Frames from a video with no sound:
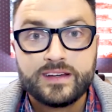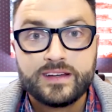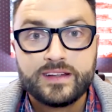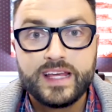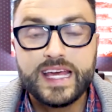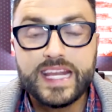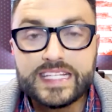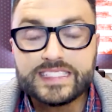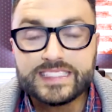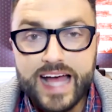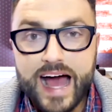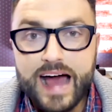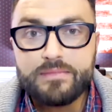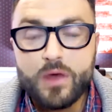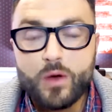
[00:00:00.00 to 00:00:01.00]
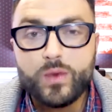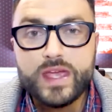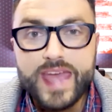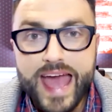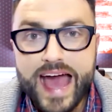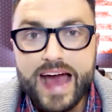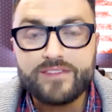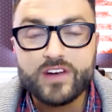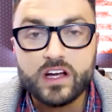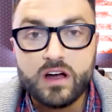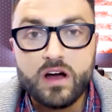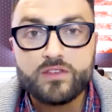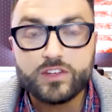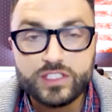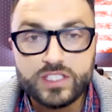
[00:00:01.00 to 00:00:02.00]
It is time that we have a
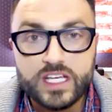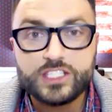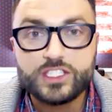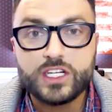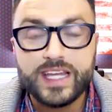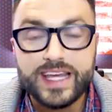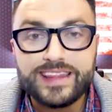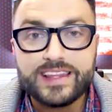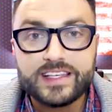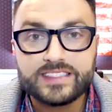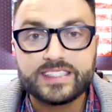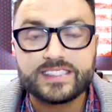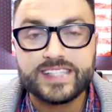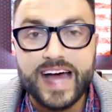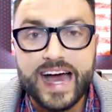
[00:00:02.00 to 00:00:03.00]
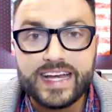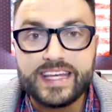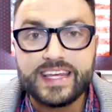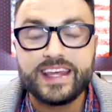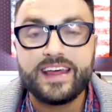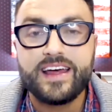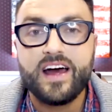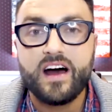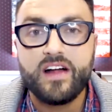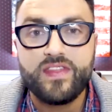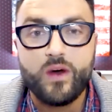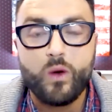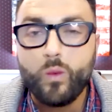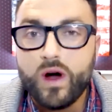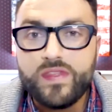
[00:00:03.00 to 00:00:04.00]
conversation in this society,
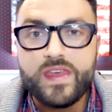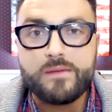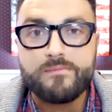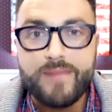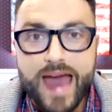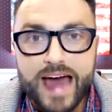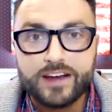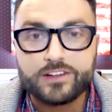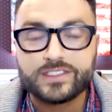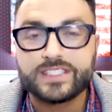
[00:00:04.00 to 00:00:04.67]
one that matters.